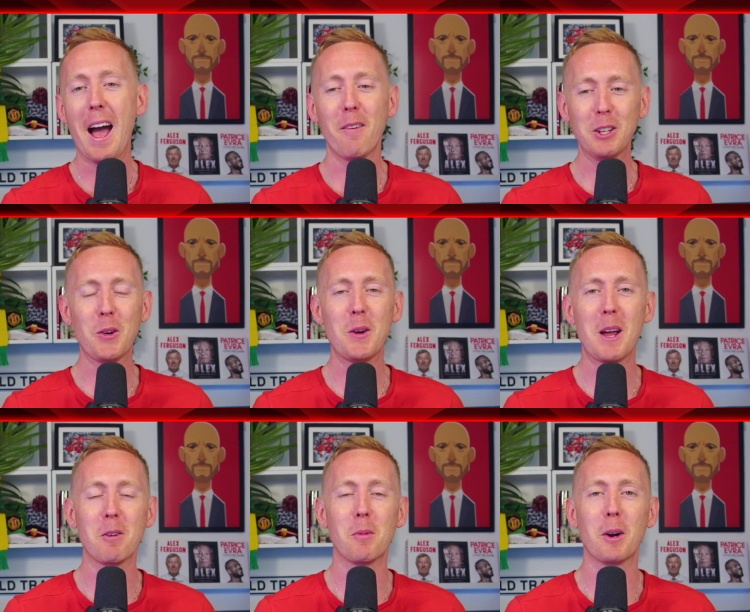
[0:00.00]
Speaker 1: How are we doing,
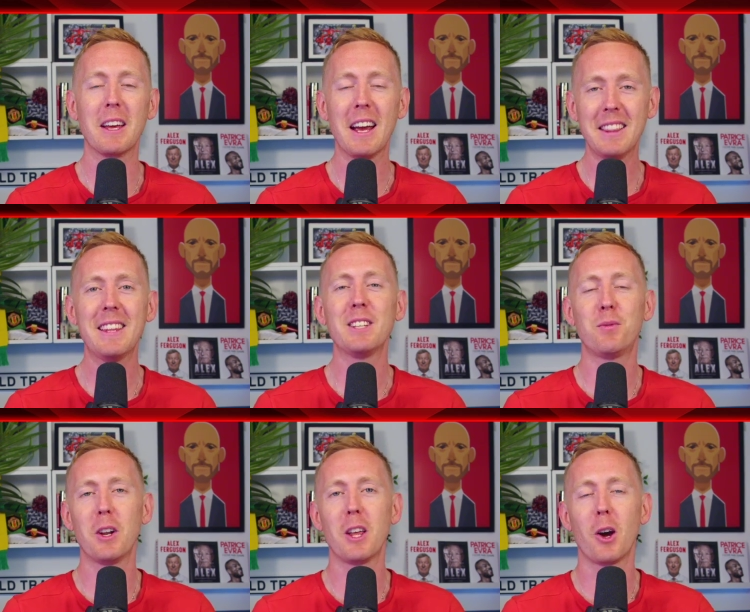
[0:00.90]
everybody? In this
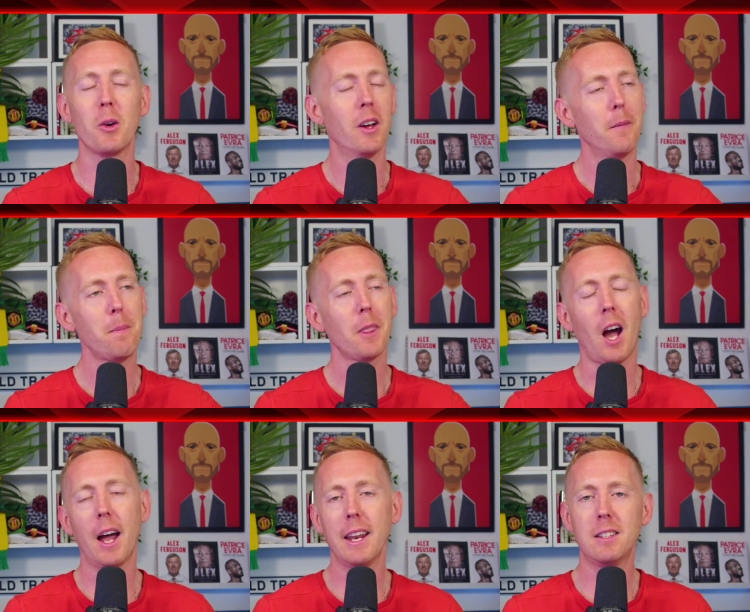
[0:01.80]
video,
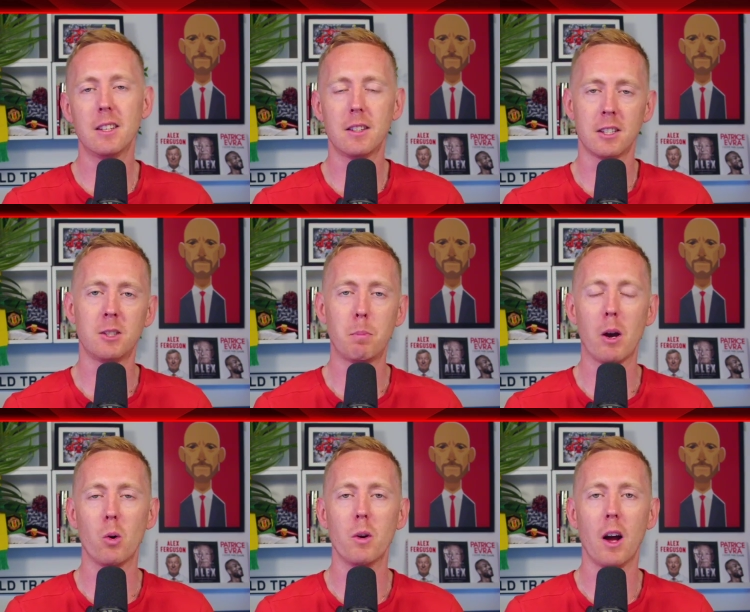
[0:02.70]
I need to
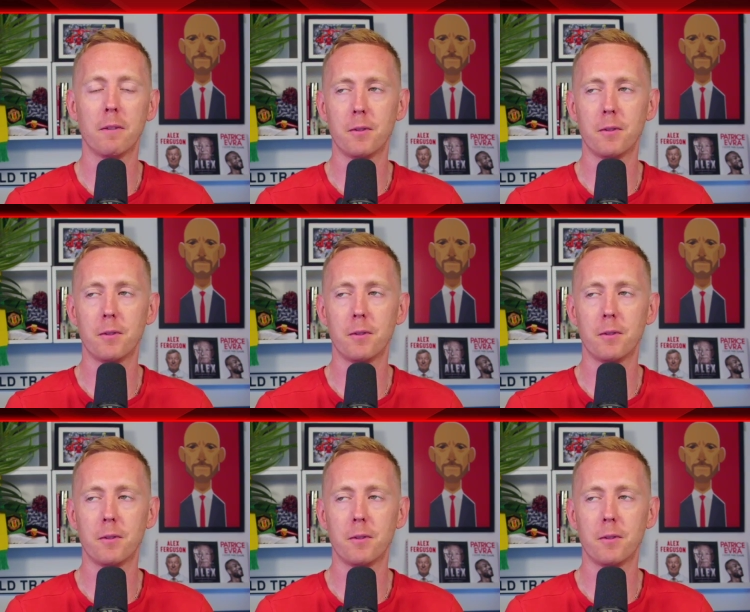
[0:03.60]
dispel a